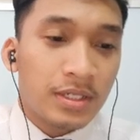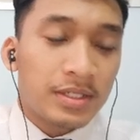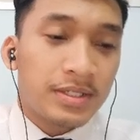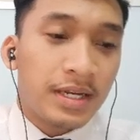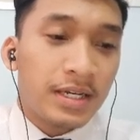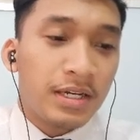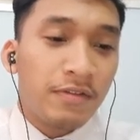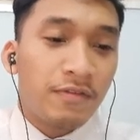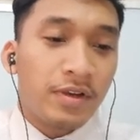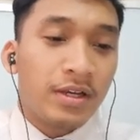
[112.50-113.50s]
second,
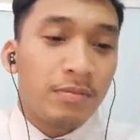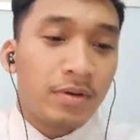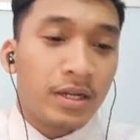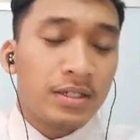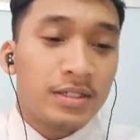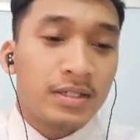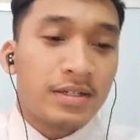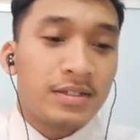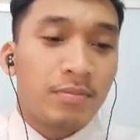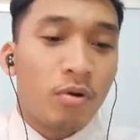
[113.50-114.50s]
fingerprint
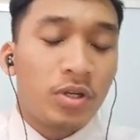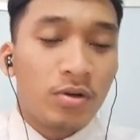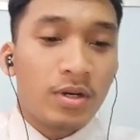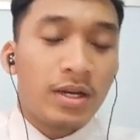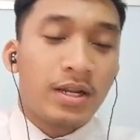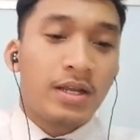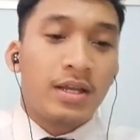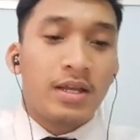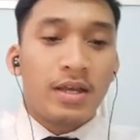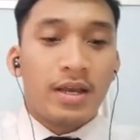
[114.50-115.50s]
sensor module,
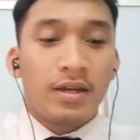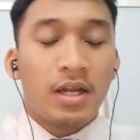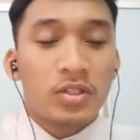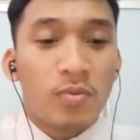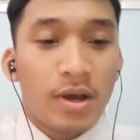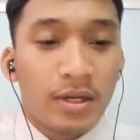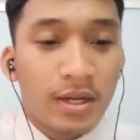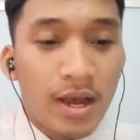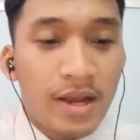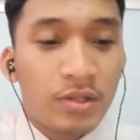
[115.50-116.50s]
and last
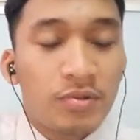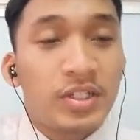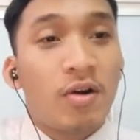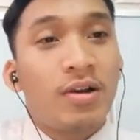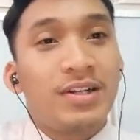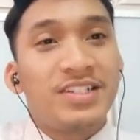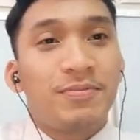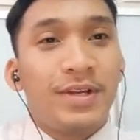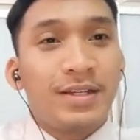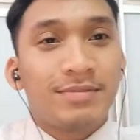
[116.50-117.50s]
one, I2C OLED display.